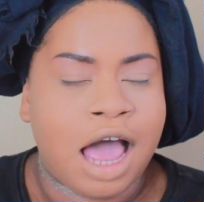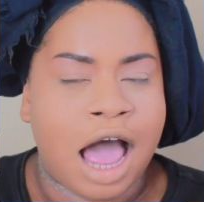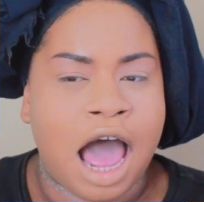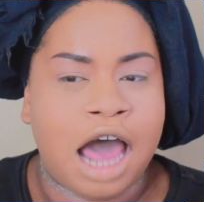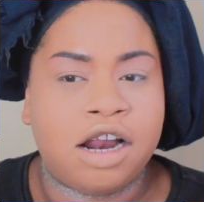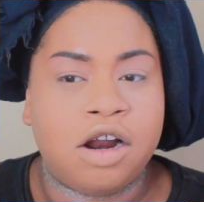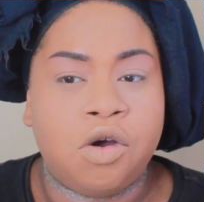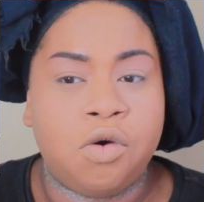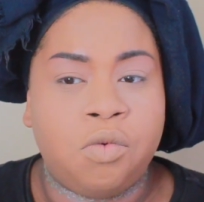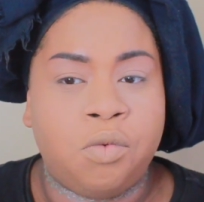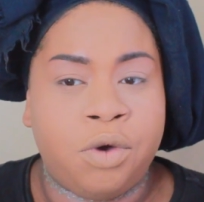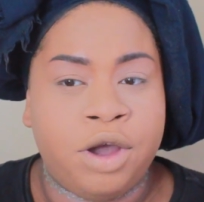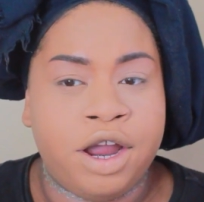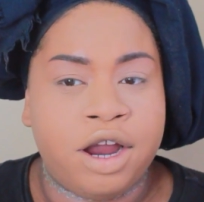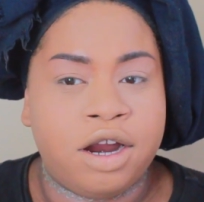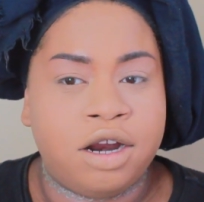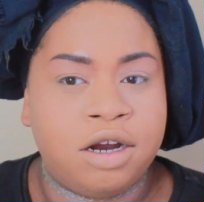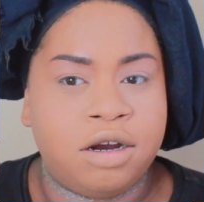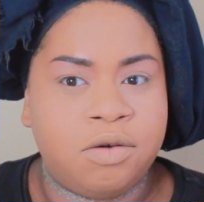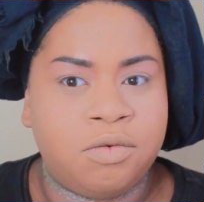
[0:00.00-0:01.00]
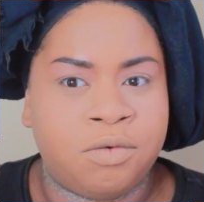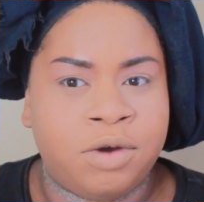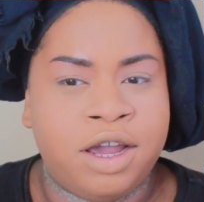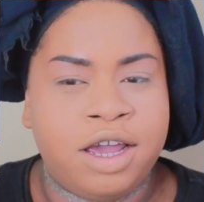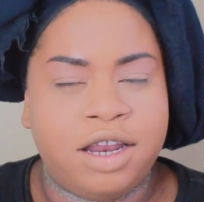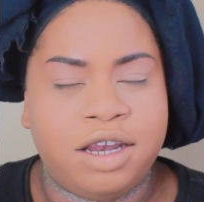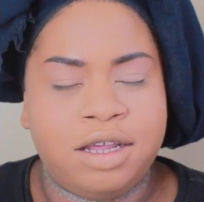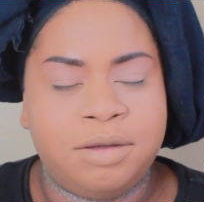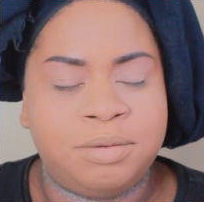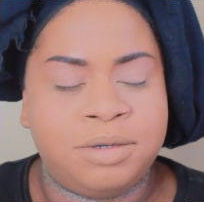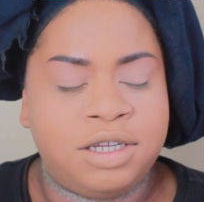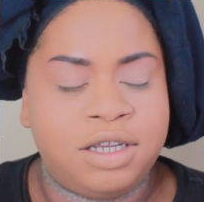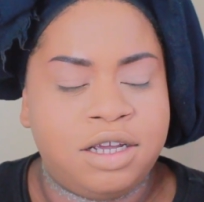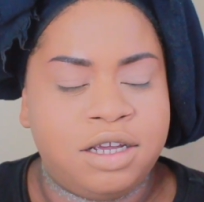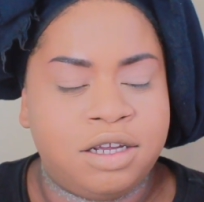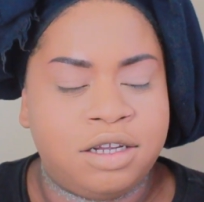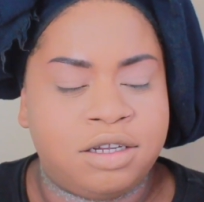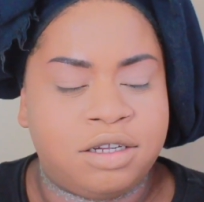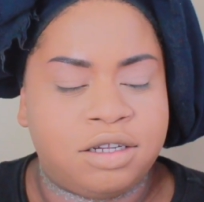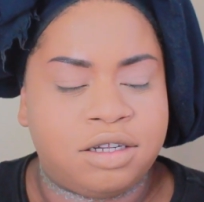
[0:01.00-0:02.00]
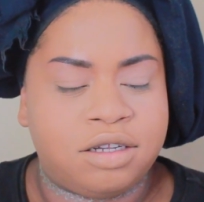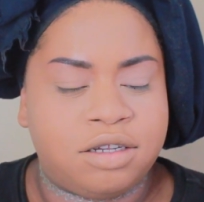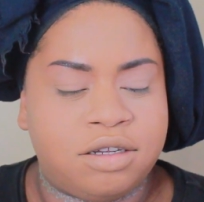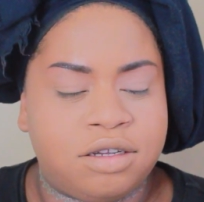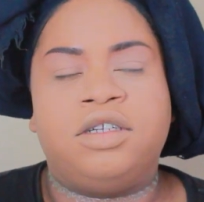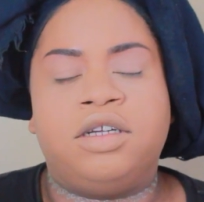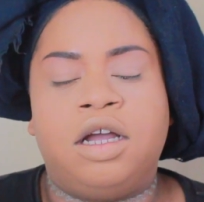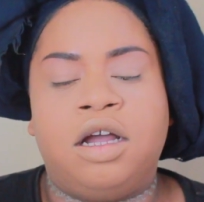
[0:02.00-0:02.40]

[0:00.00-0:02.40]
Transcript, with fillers: I don't wear red lipsticks.